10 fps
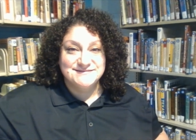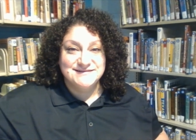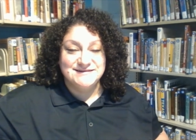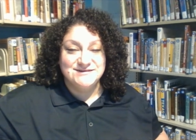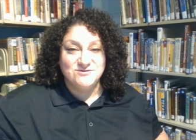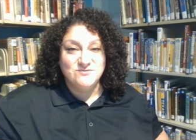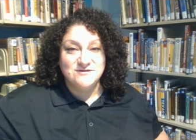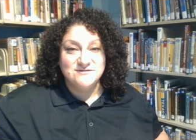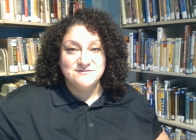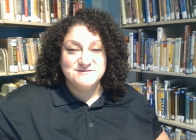Hello,
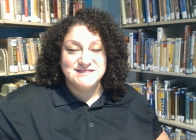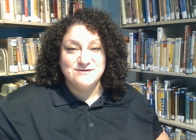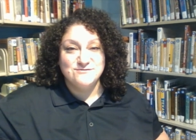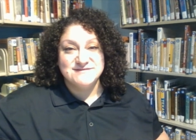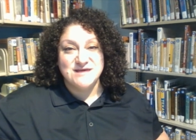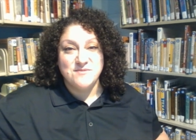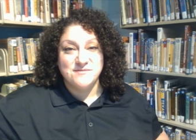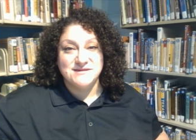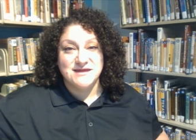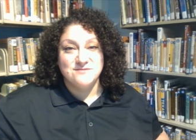welcome to the Ingleside Public
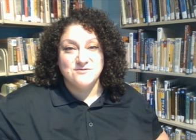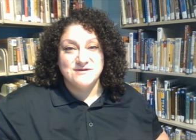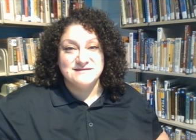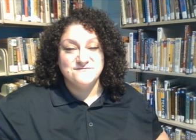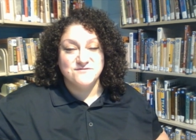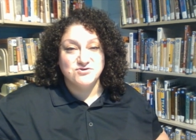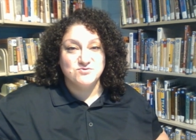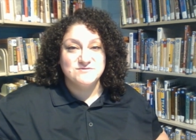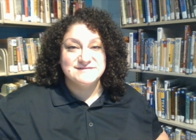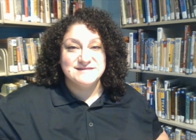Library's
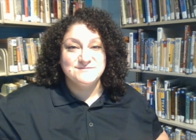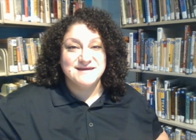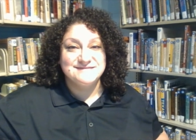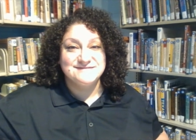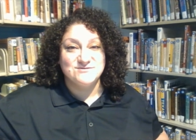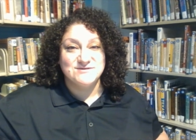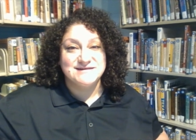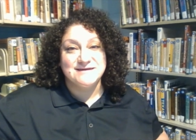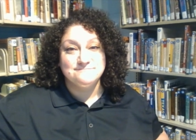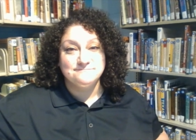virtual Sleep Tight
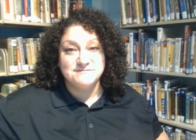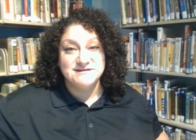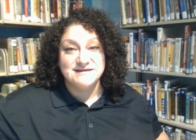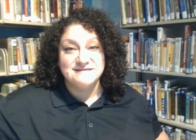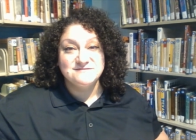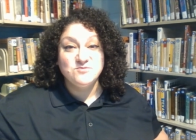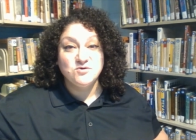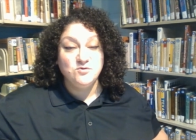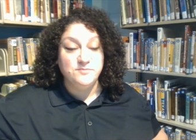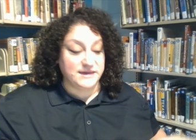Storytime. Tonight's book
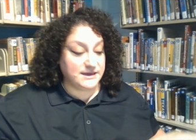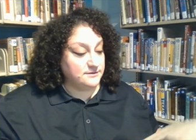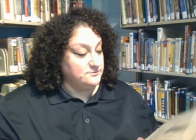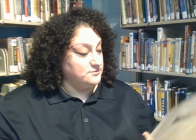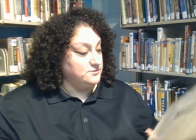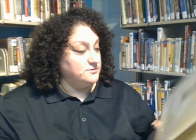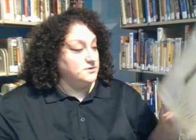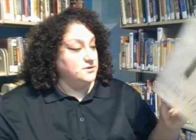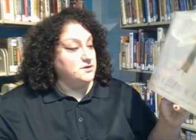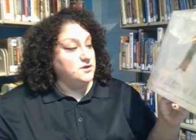will be
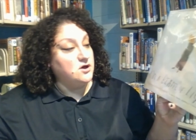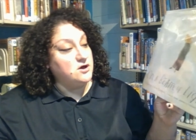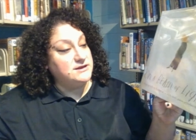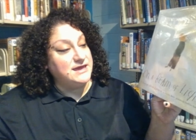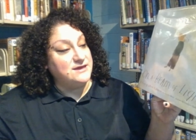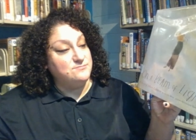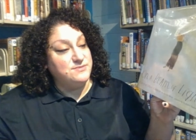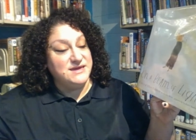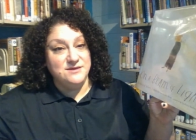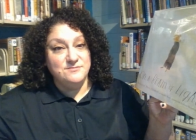On a
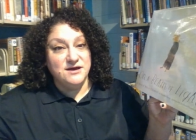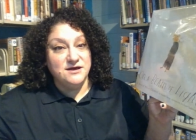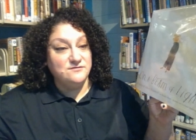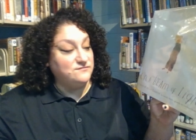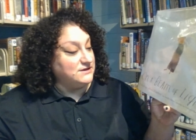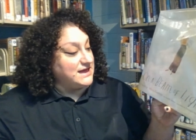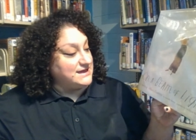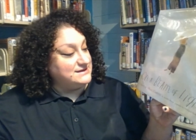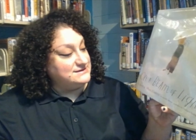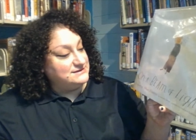Beam of
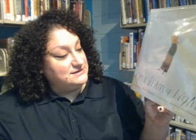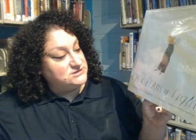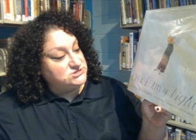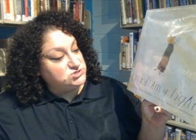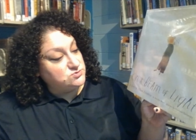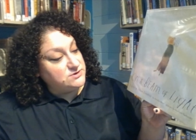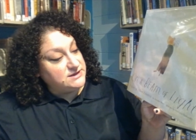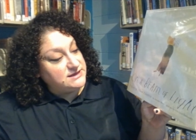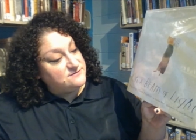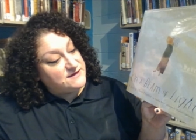Light, a story
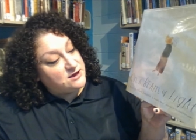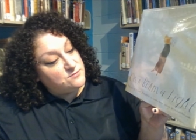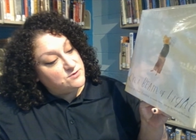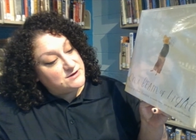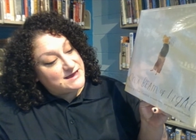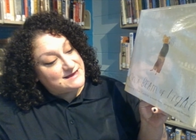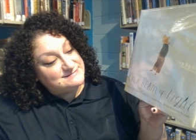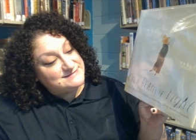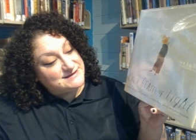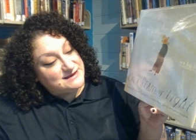of Albert
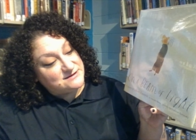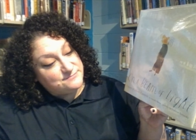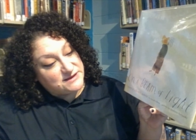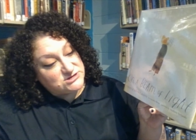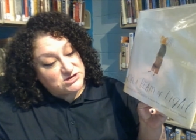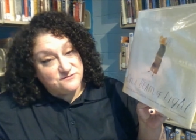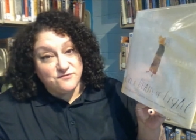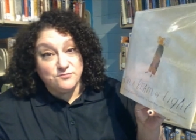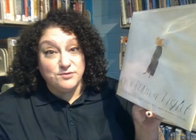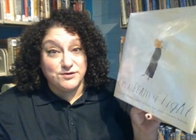Einstein by Jennifer
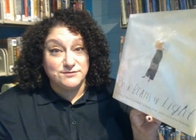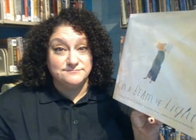Byrne.